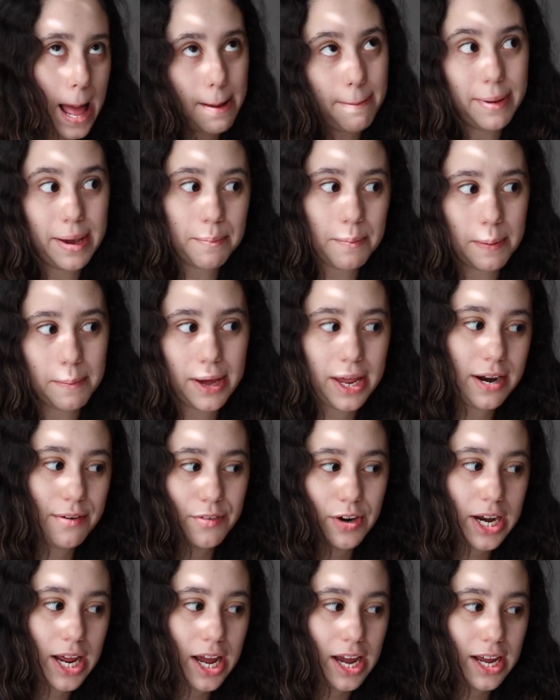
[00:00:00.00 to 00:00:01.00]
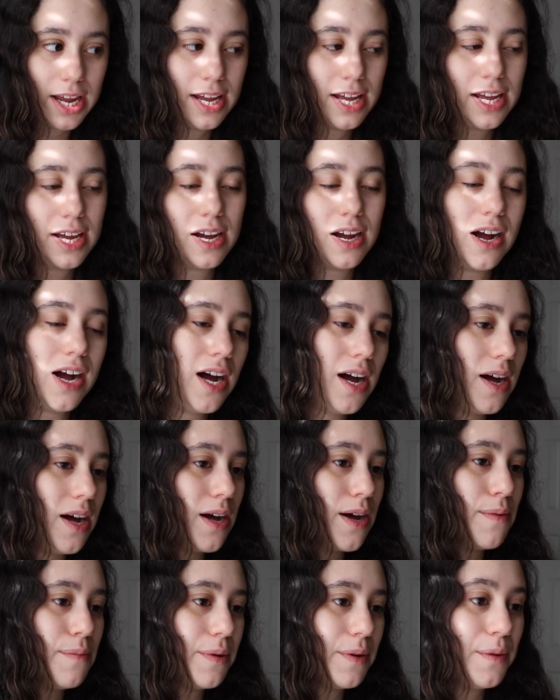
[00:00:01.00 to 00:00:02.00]
I make my bed every day.
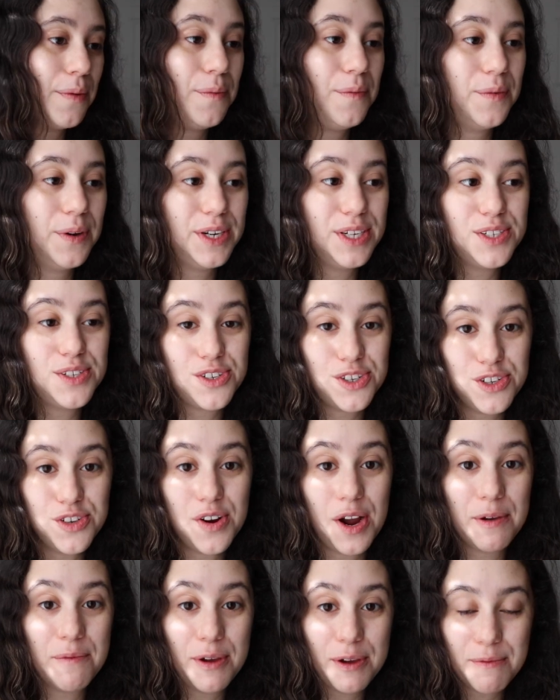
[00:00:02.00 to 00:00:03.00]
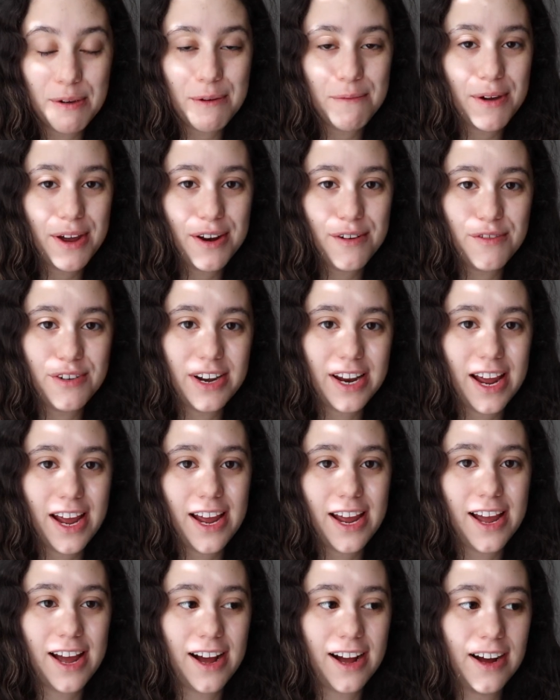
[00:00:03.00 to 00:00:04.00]
But it's true, I make my bed every
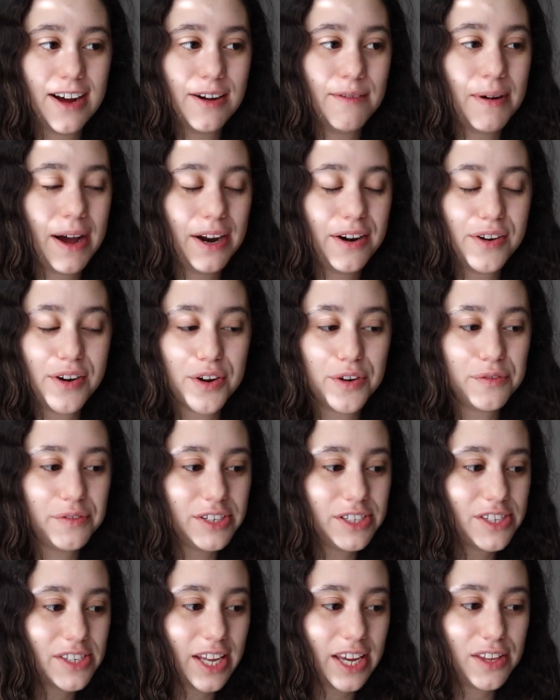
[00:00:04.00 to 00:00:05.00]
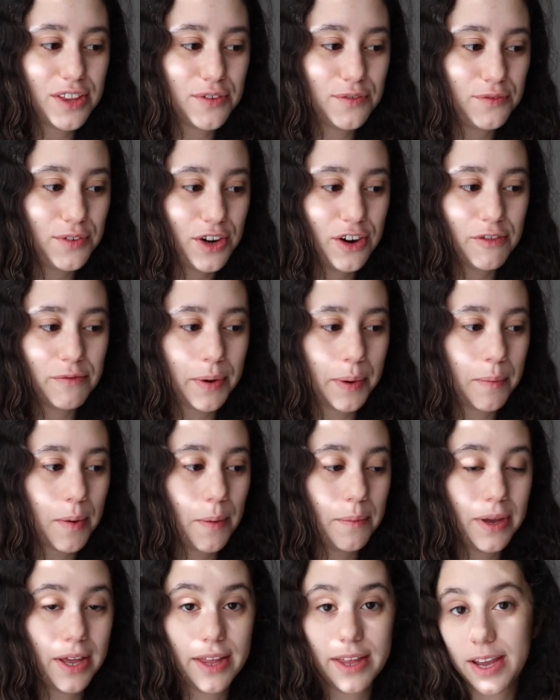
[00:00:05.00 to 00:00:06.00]
day. I don't know if it's like the fear of my
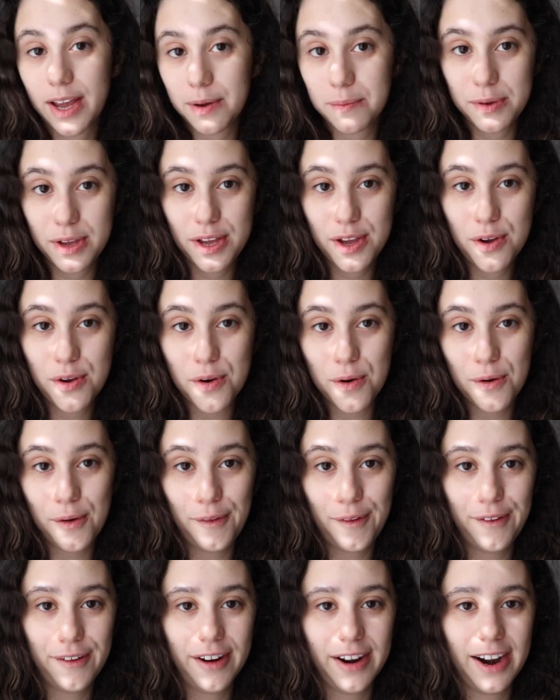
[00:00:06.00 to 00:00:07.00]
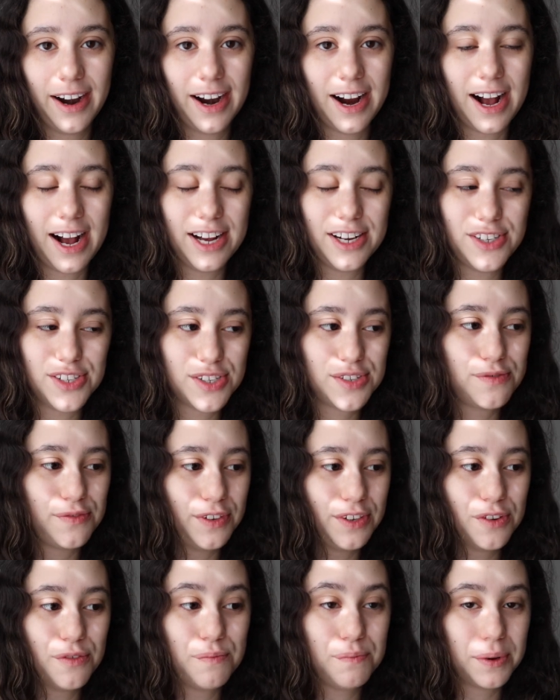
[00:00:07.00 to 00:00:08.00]
mom yelling at me, or I just
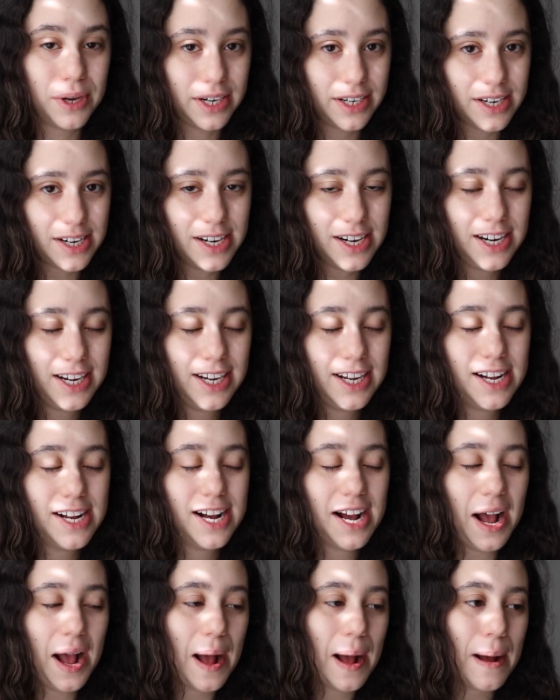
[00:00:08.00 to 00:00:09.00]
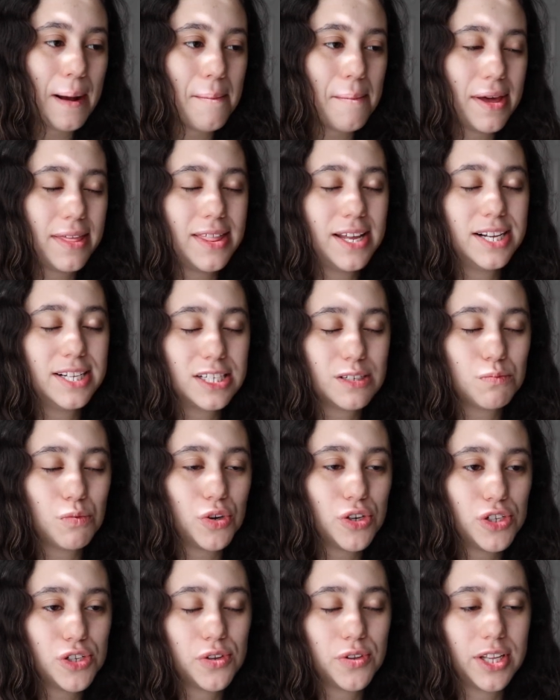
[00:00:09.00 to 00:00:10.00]
feel better. I think it's
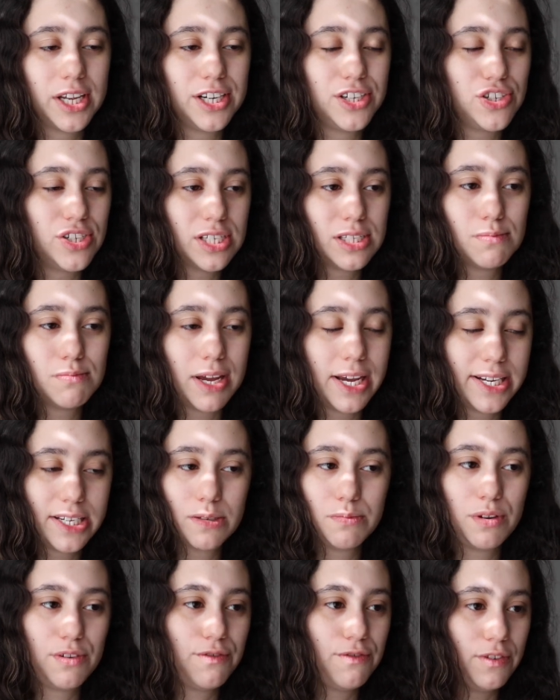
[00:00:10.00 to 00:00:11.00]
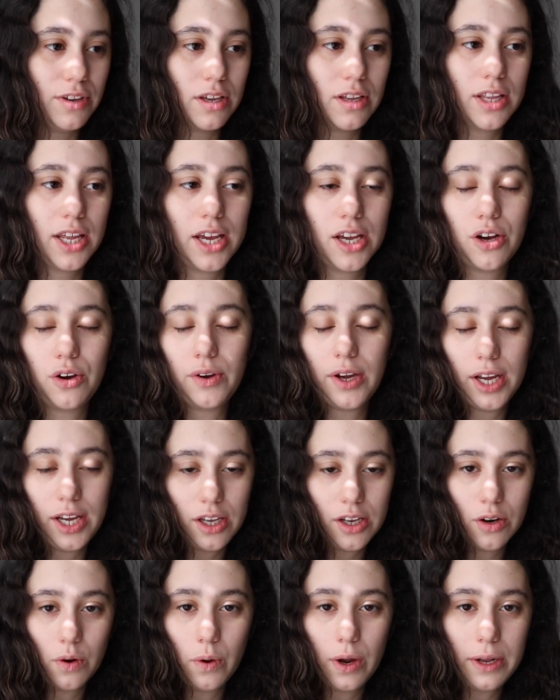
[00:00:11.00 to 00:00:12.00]
more so that it just makes me feel like, okay,
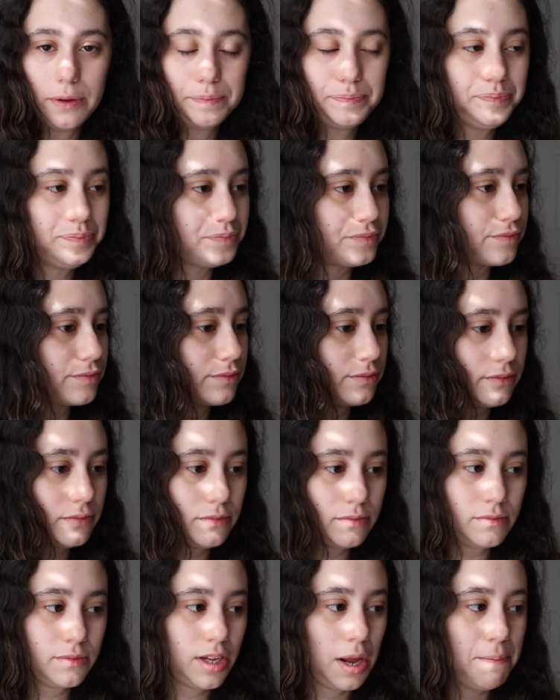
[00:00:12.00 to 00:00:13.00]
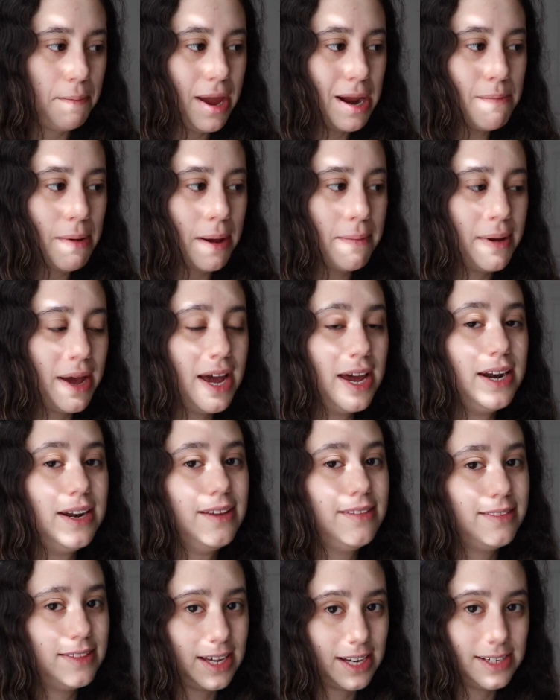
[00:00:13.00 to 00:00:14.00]
you know what? Made my
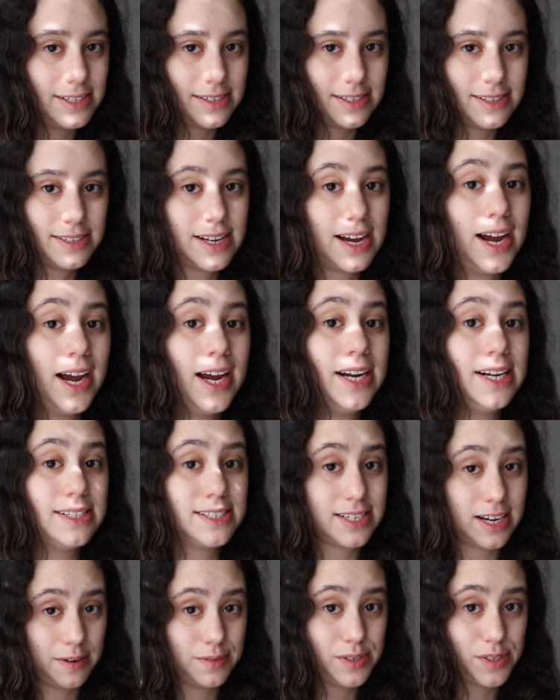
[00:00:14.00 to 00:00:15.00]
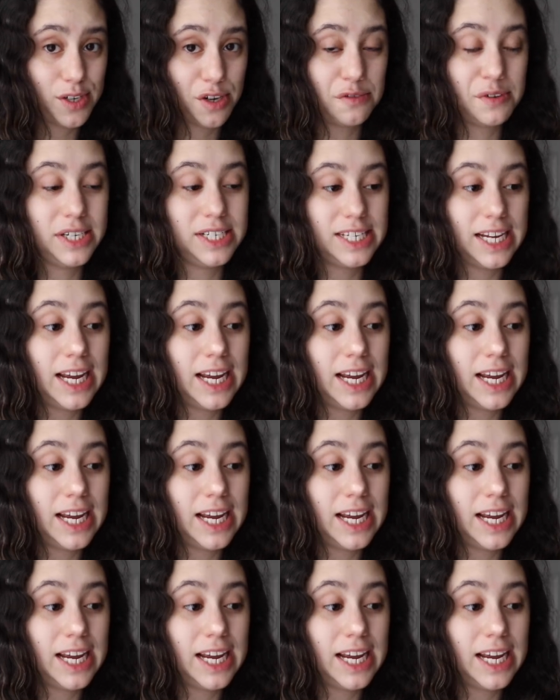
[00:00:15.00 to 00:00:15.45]
bed, that is a sign, it's time to start my